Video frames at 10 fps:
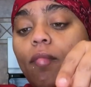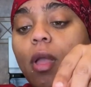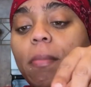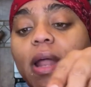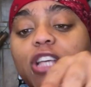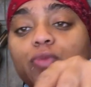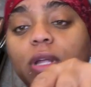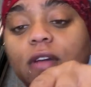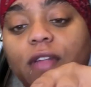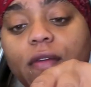But it has really
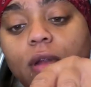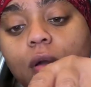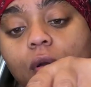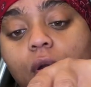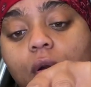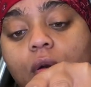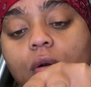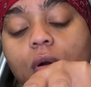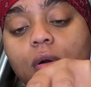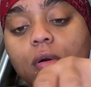good flavor though.
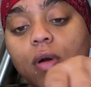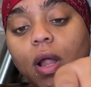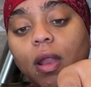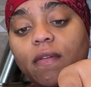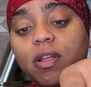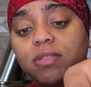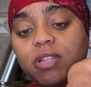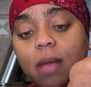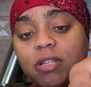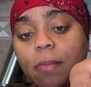I love it. And
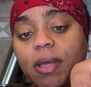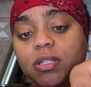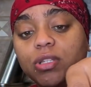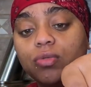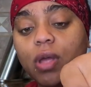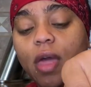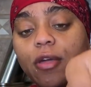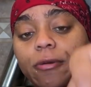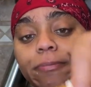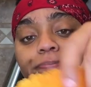sometimes I'll mix the 2 together.